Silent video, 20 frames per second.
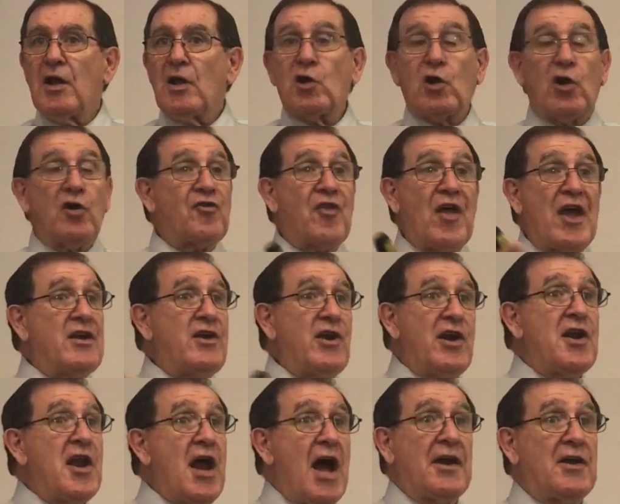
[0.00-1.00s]
Because they
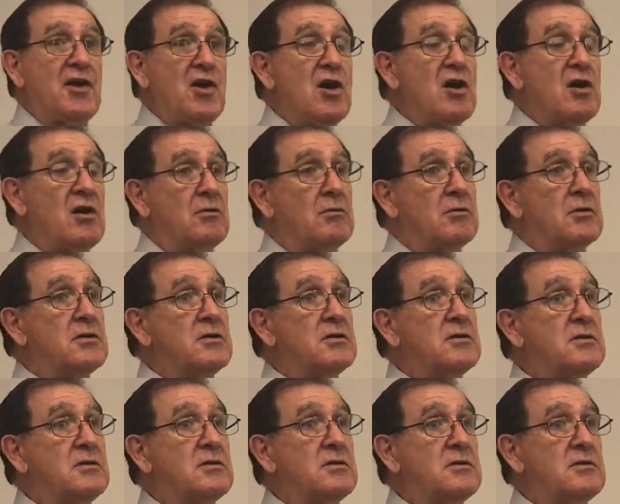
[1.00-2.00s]
did not know.
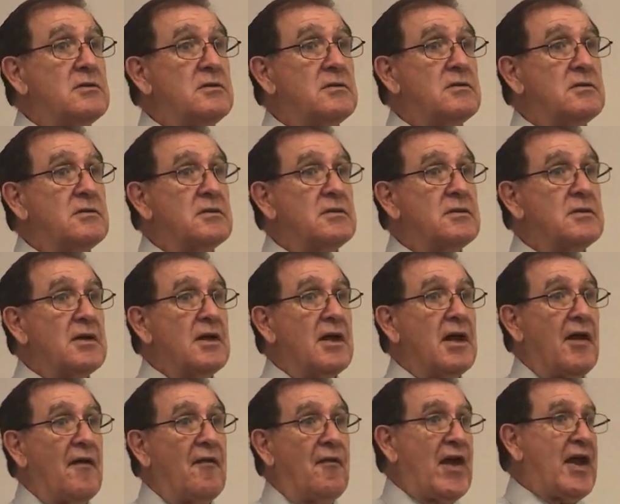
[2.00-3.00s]

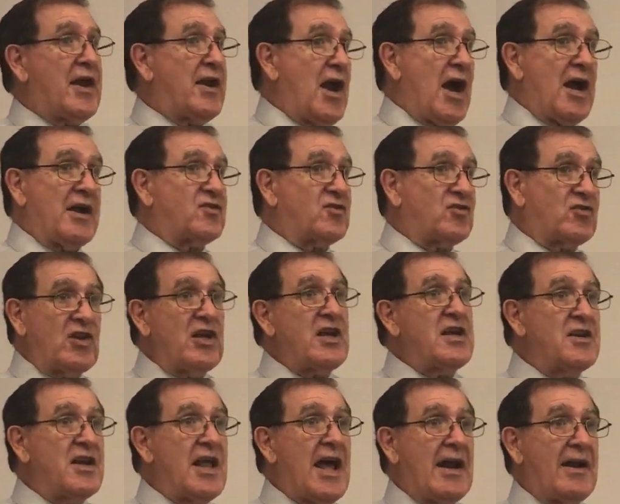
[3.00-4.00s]
They had not
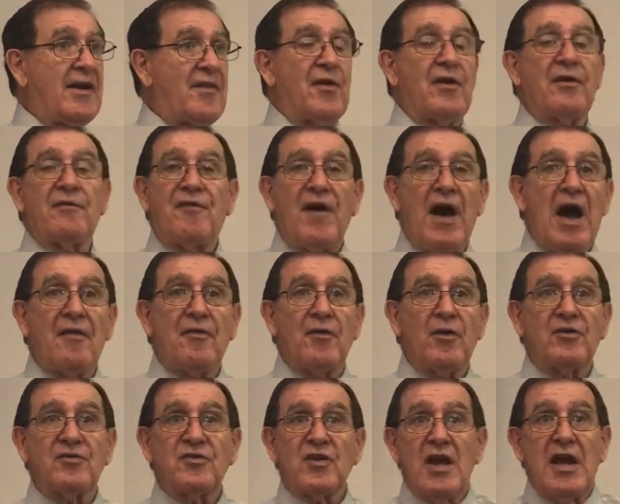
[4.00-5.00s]
seen that in their
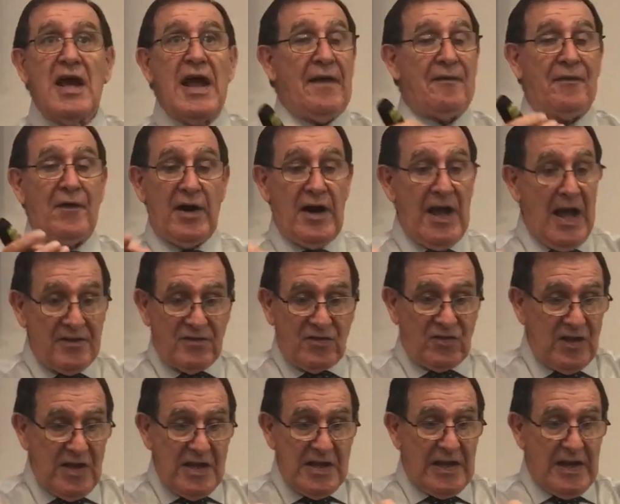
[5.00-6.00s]
fathers, and they're not
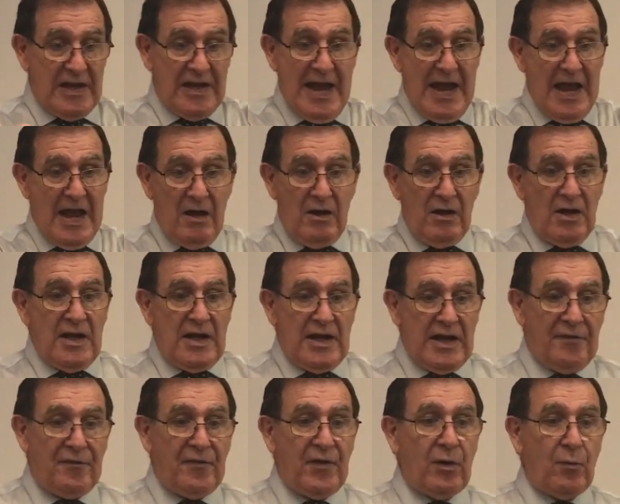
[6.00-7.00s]
seeing it now
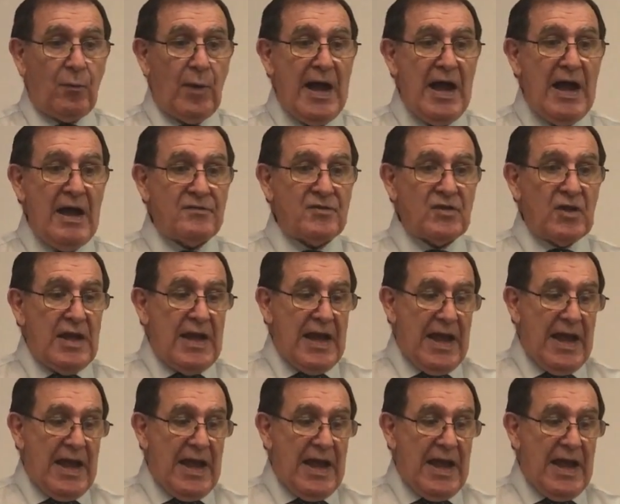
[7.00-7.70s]
in their wives.